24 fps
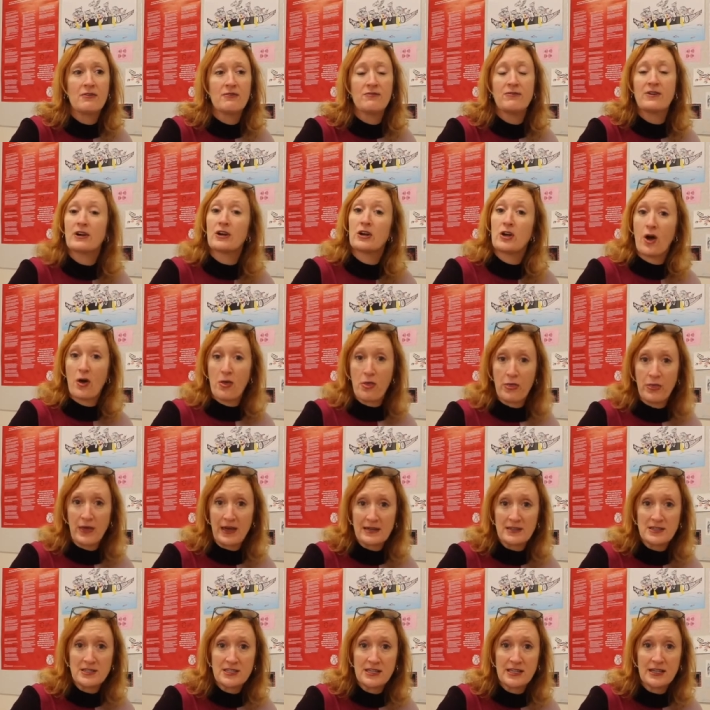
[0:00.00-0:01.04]
very
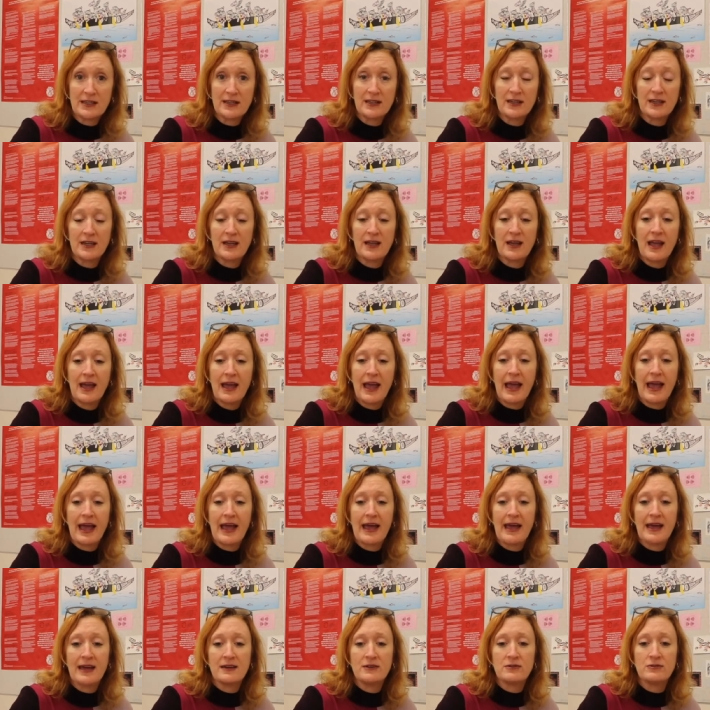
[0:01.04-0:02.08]
authentic,
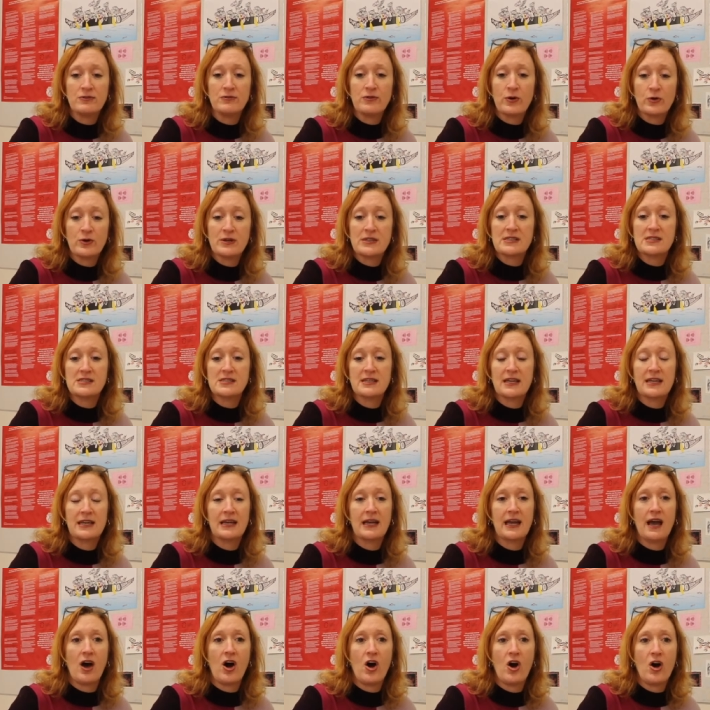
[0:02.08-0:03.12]
and
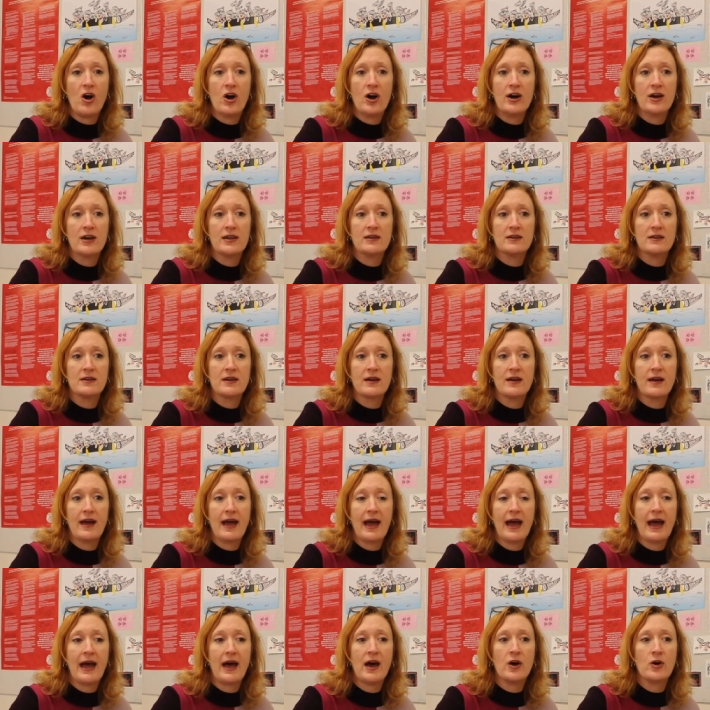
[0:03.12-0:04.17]
focusing on
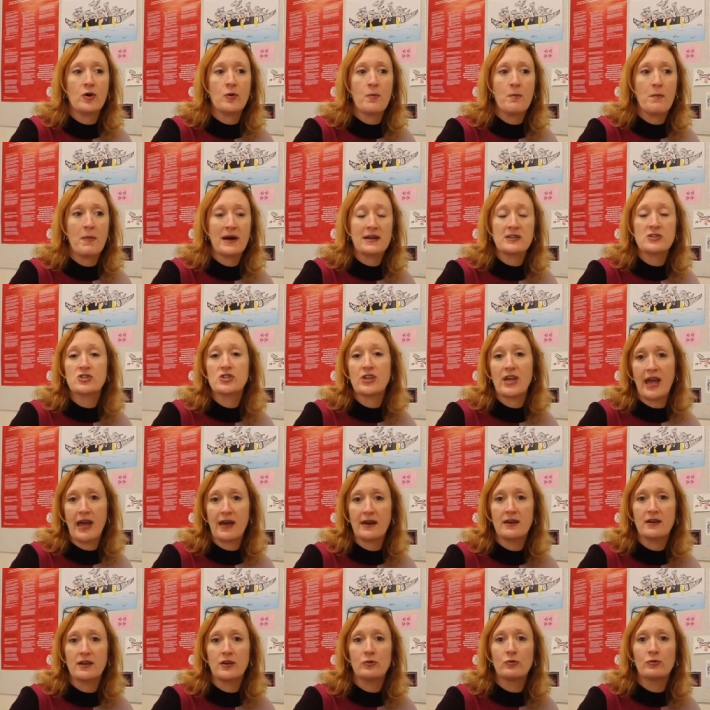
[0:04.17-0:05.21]
how much
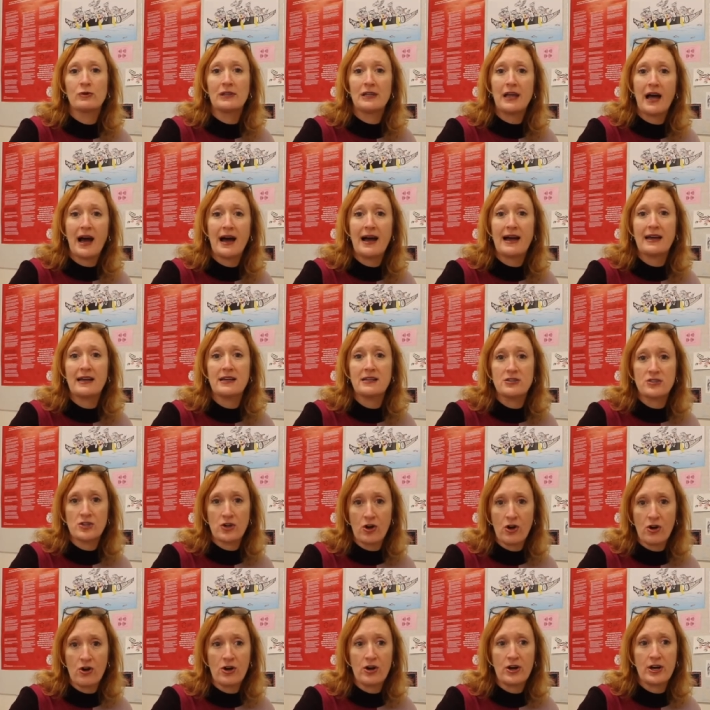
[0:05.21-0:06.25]
Canada relied
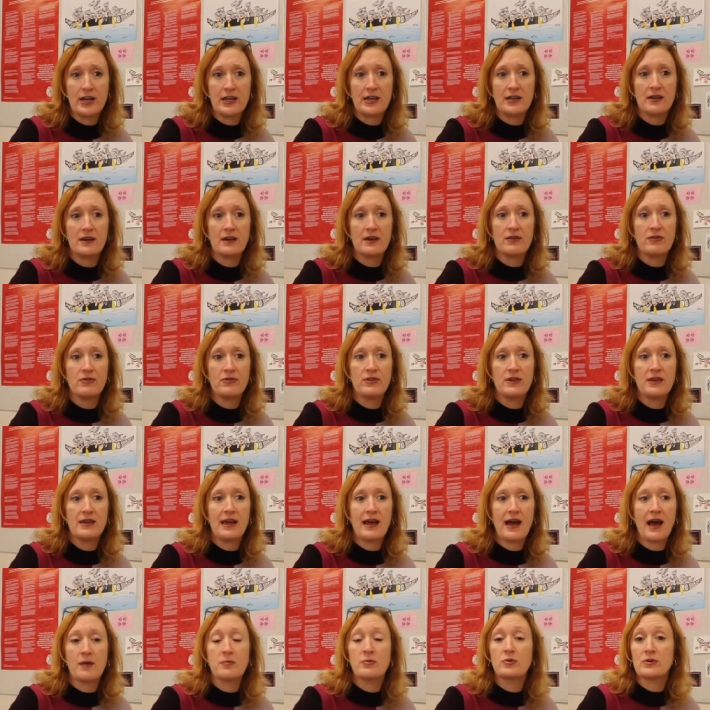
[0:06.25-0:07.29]
on the
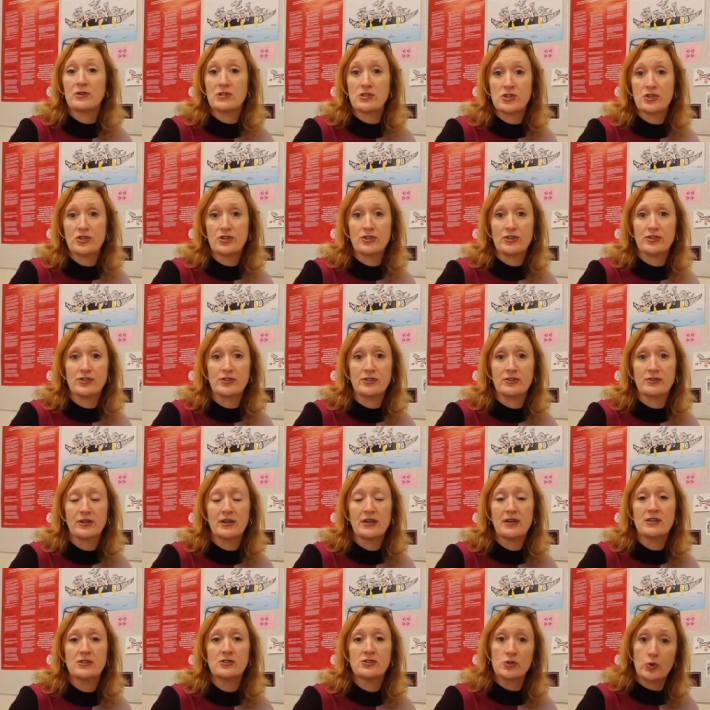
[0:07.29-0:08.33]
Aboriginal
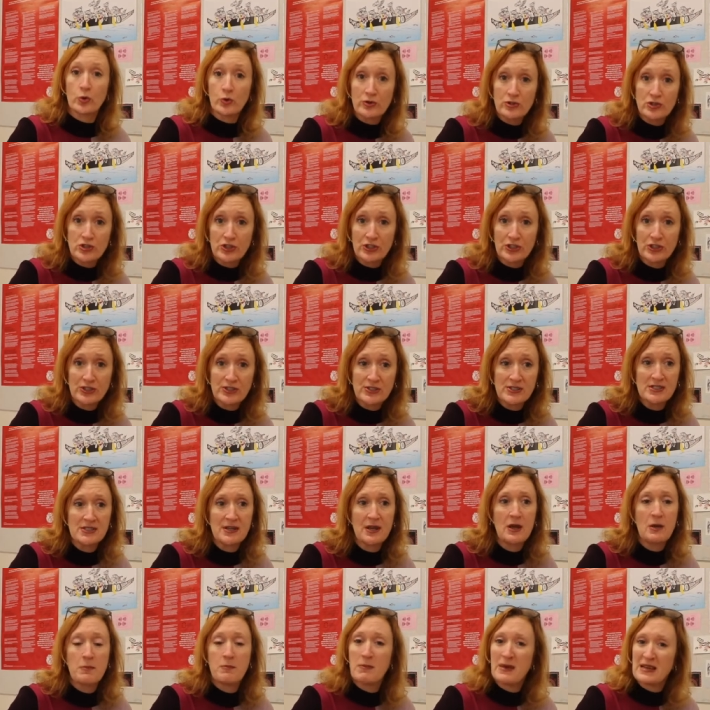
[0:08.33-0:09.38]

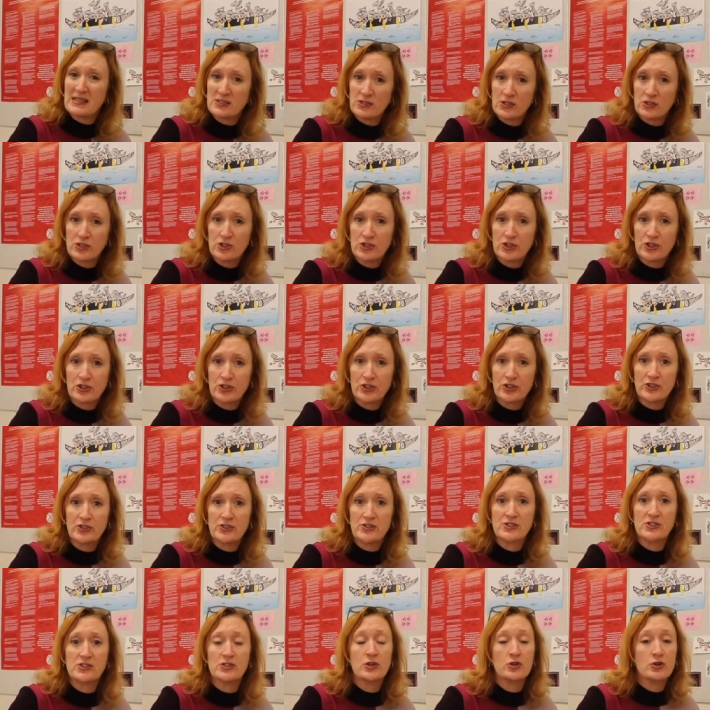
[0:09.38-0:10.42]
soldiers,
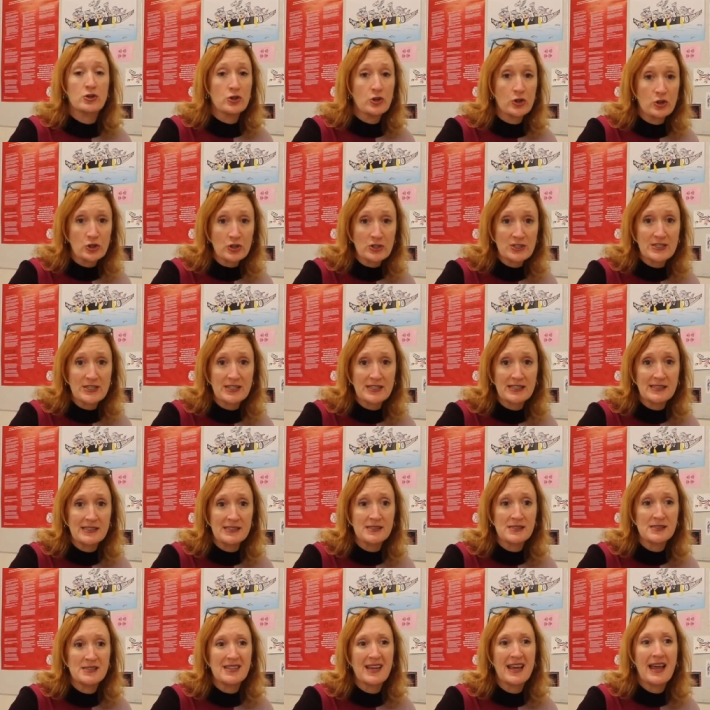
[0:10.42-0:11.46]
messengers,
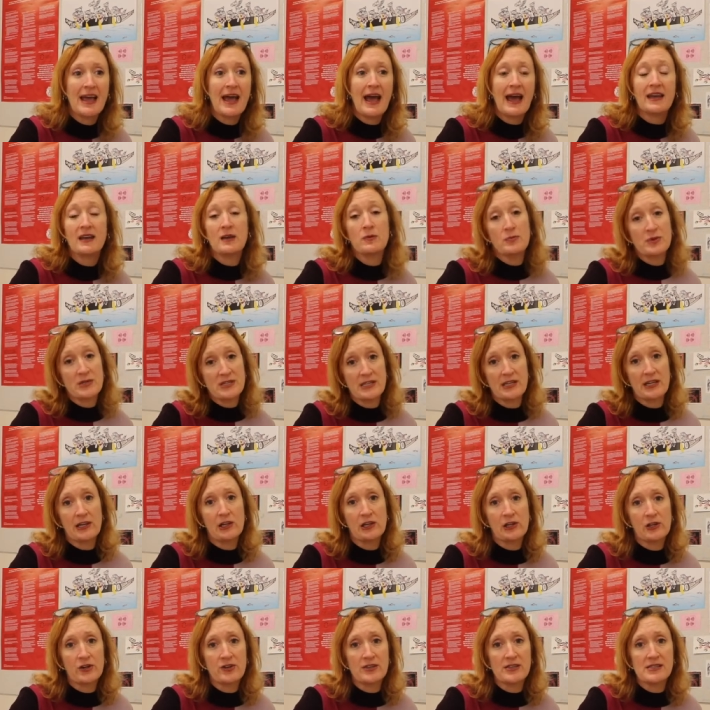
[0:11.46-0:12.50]
nurses, and in
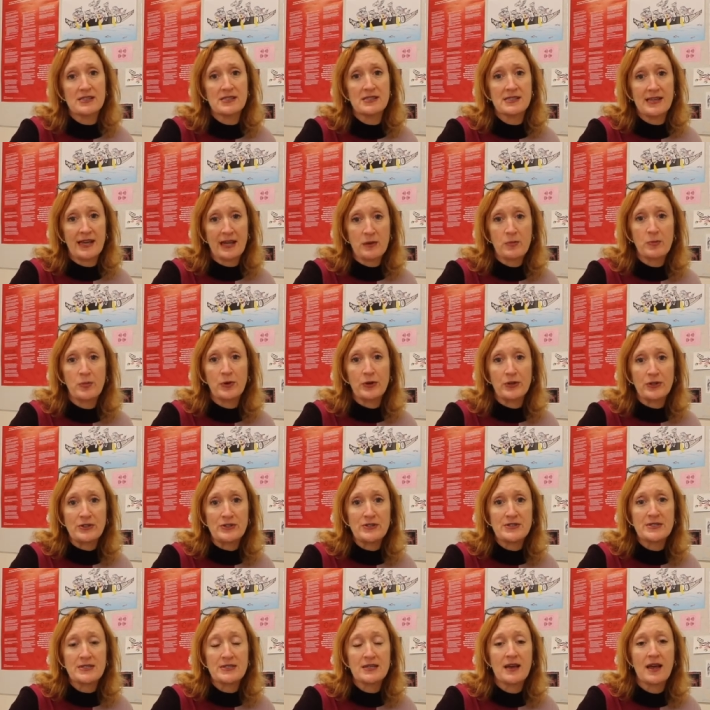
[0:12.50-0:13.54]
particular the
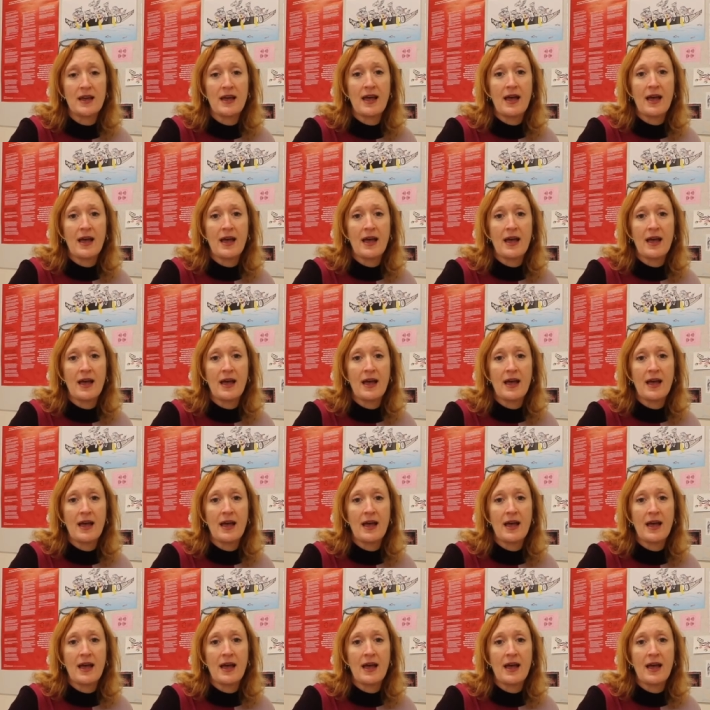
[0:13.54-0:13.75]
snipers